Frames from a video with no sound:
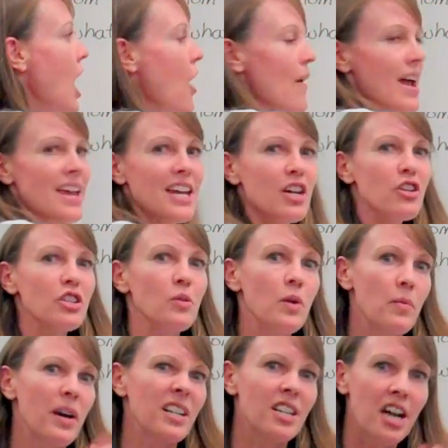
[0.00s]
All right, here's the
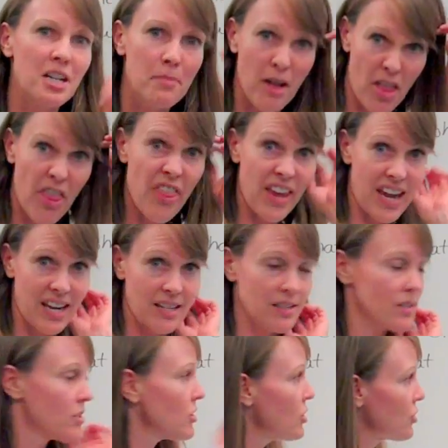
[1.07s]
one where I talked about
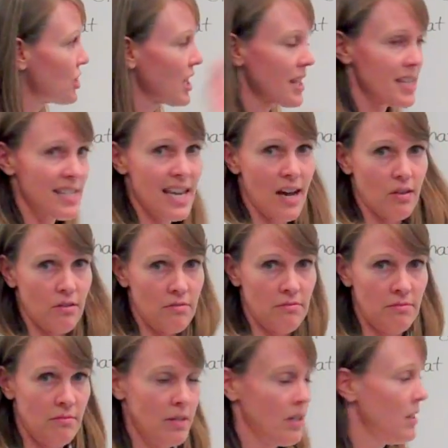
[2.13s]
things. So check this out.
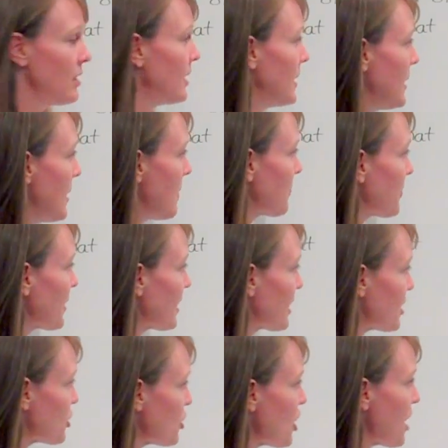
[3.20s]

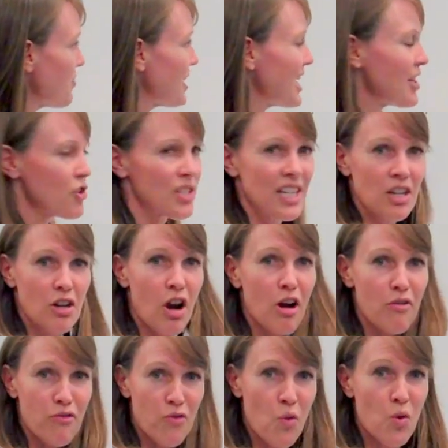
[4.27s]
The denominators here
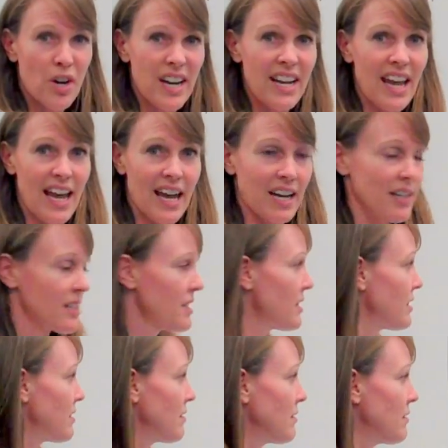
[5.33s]
are 4 and
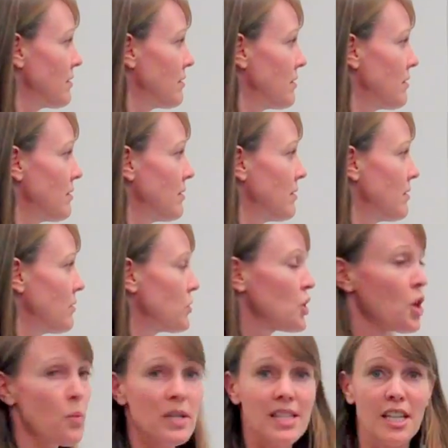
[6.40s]
x.
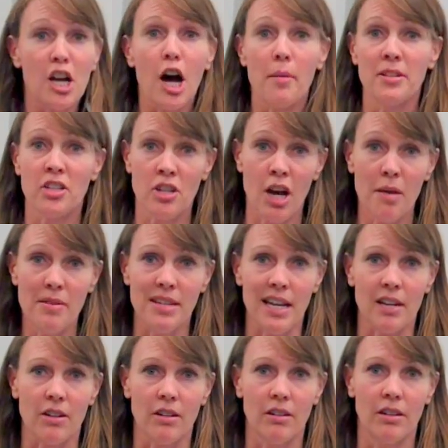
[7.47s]
So what's the common
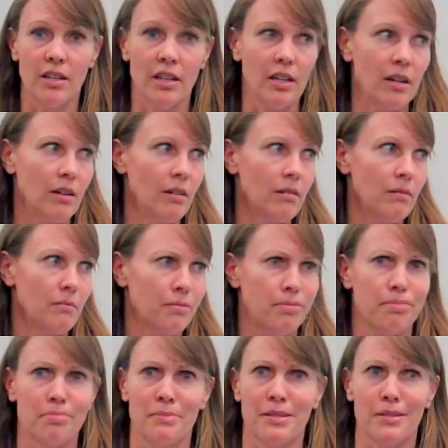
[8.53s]
denominator? And you go,
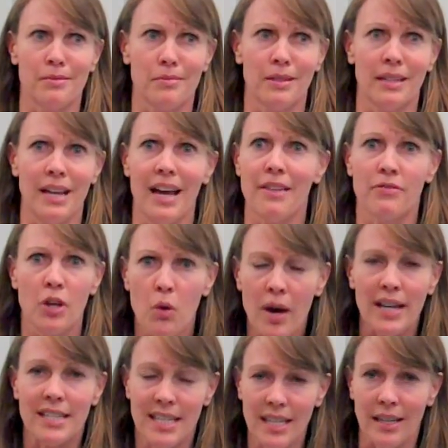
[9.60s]
Mrs. Woolley, I have
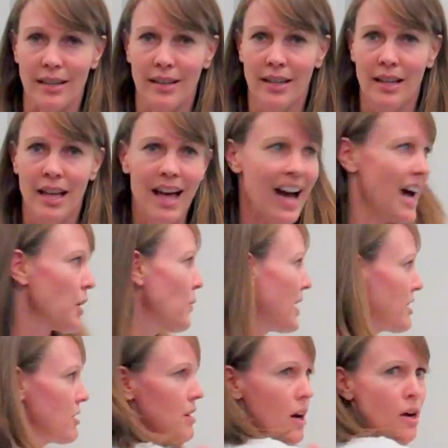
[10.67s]
no idea. How do I
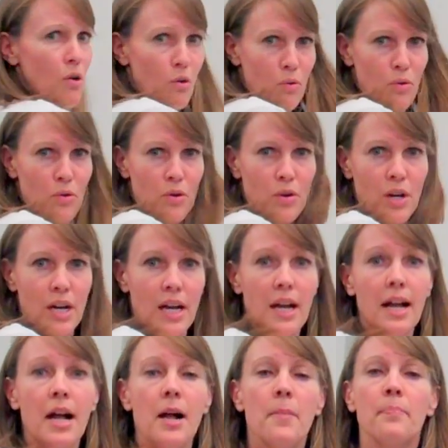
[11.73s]
know?
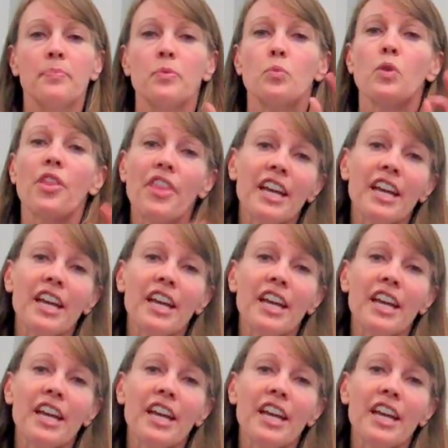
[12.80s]
Well,